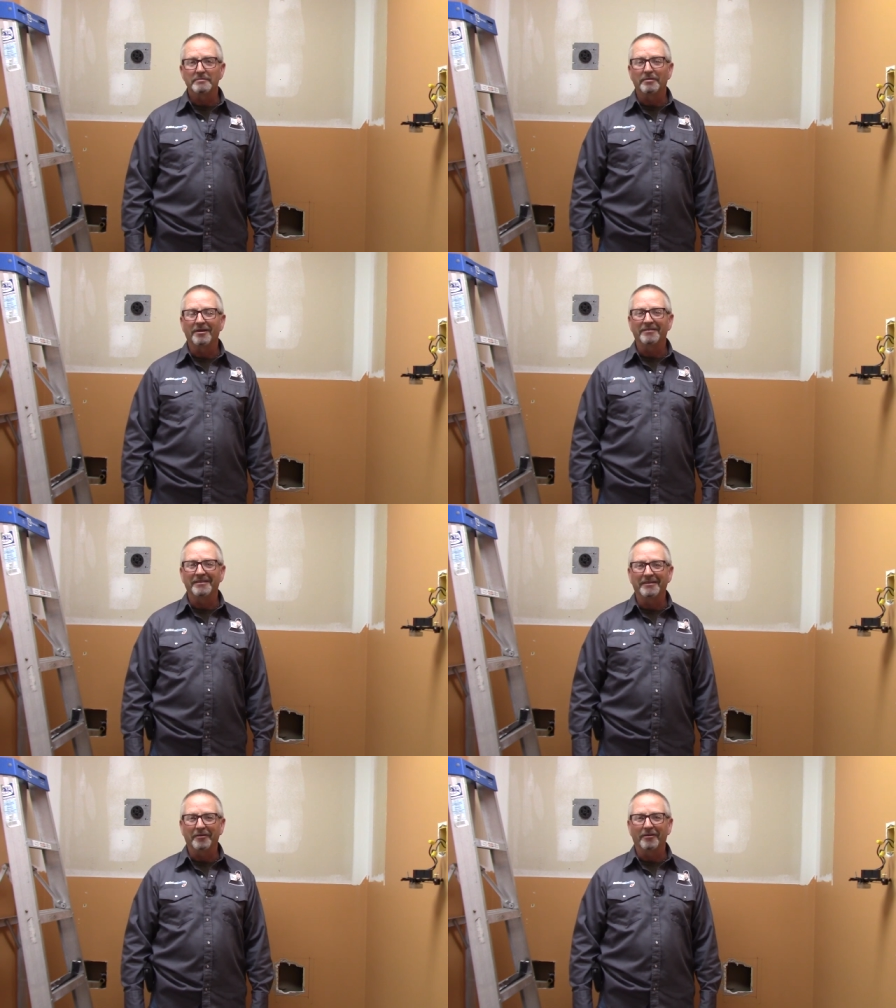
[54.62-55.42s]
parked in
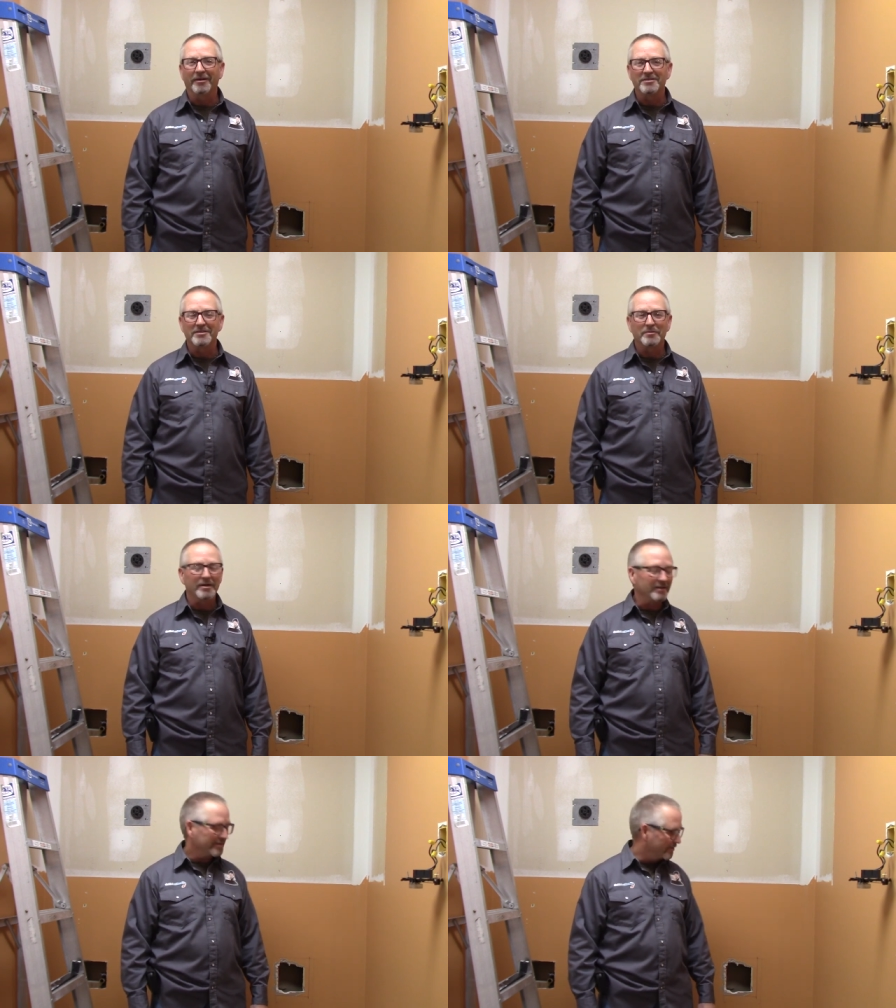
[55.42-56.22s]
the garage as
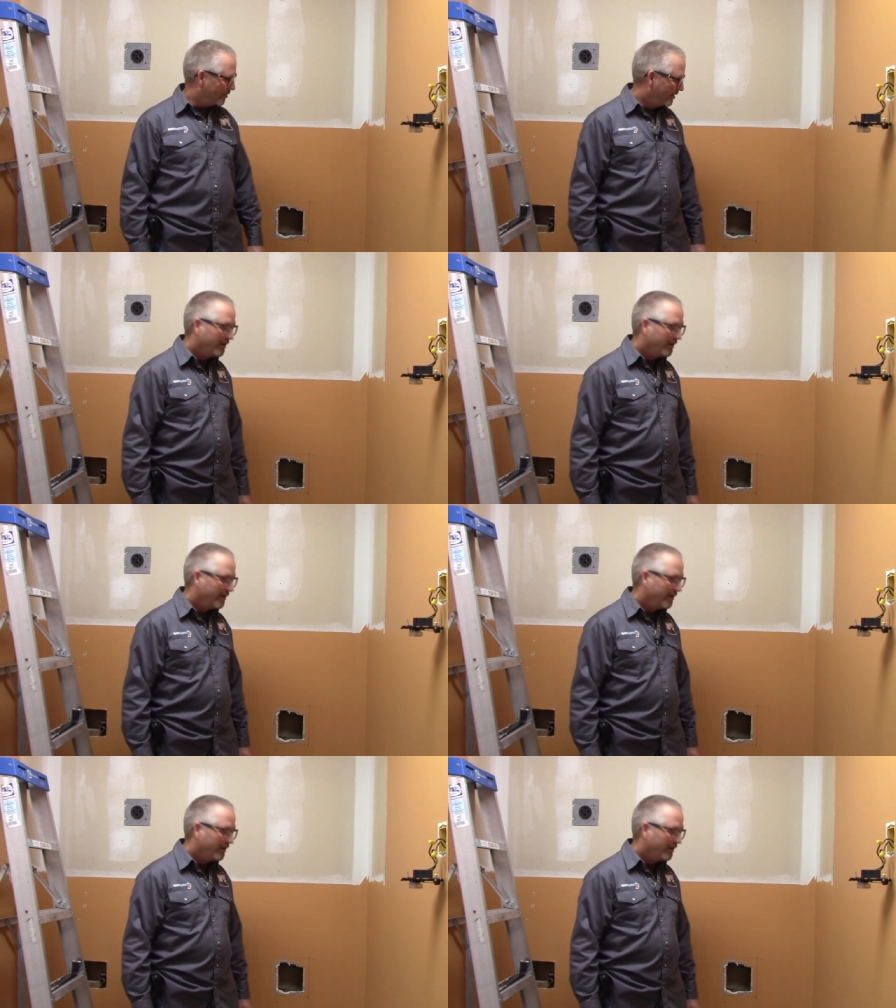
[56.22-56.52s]
well. So